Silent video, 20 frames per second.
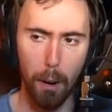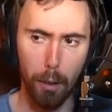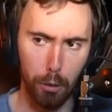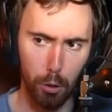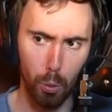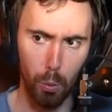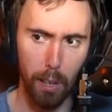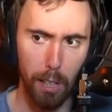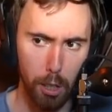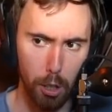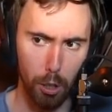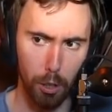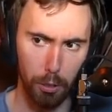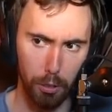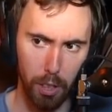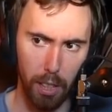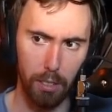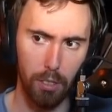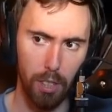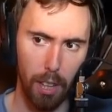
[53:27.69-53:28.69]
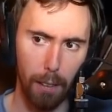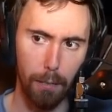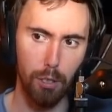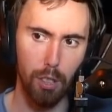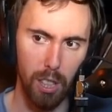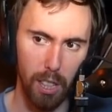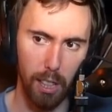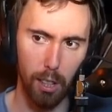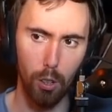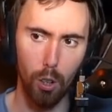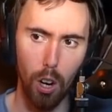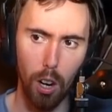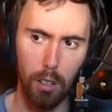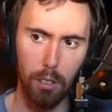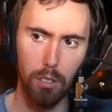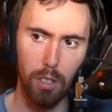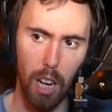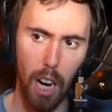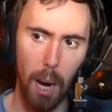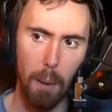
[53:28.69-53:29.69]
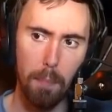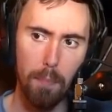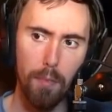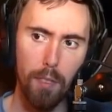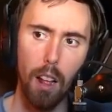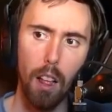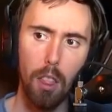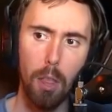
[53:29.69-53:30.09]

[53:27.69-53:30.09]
most original sets that I've seen in a long time.